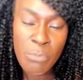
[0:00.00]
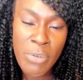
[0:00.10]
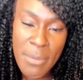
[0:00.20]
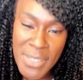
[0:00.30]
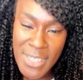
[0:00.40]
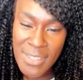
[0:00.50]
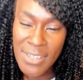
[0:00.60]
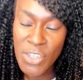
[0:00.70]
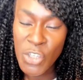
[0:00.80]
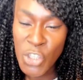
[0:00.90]
Premises
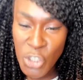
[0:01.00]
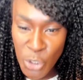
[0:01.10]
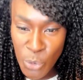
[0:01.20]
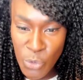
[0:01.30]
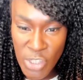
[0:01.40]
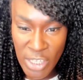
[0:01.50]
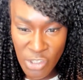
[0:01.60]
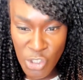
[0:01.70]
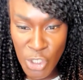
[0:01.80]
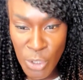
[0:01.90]
is a huge
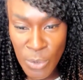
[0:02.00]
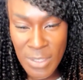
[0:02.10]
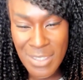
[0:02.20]
issue.